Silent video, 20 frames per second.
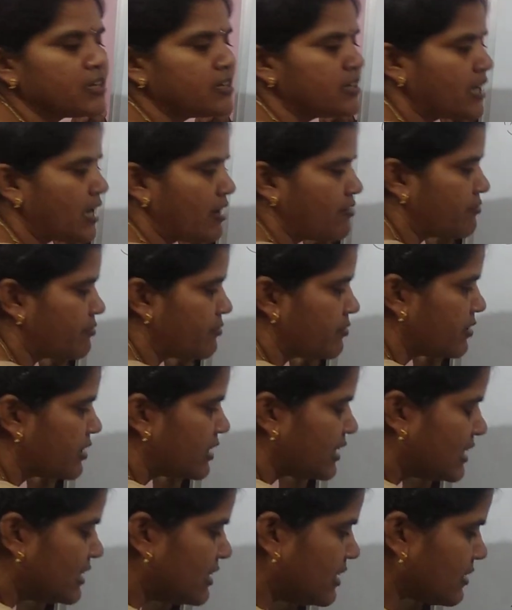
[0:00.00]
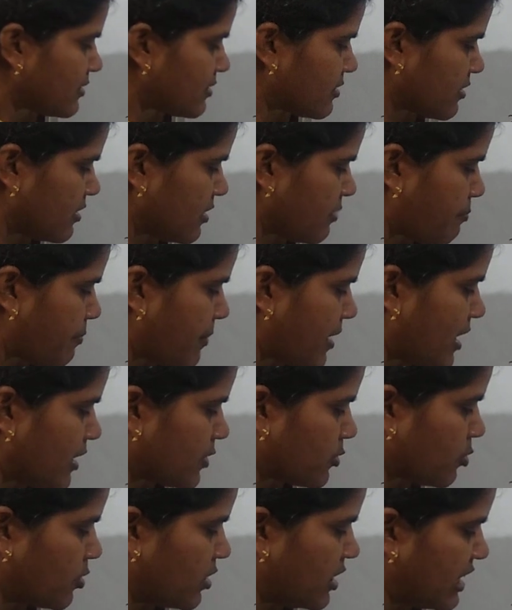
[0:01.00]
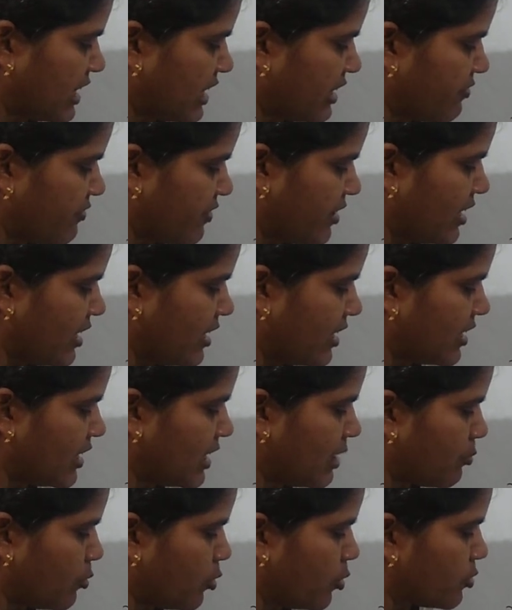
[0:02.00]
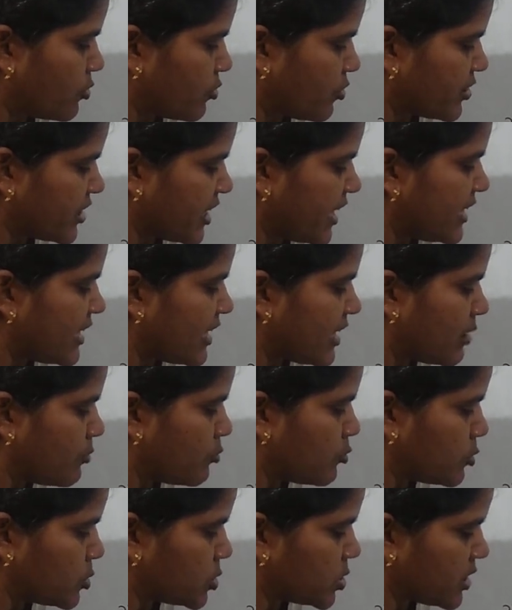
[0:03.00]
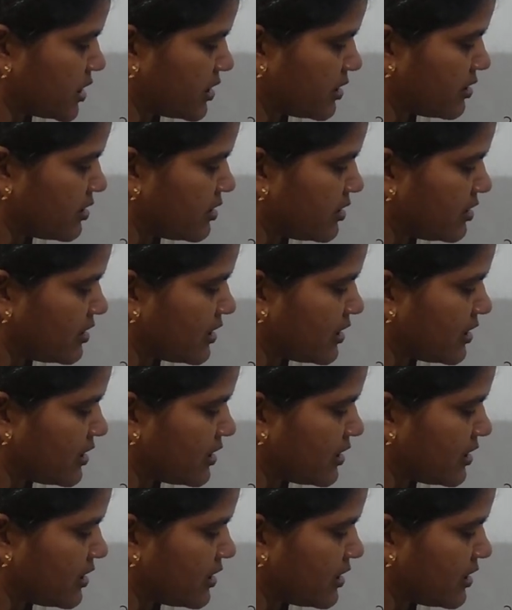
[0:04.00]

Now, in this part only, we will learn about rotatory motion.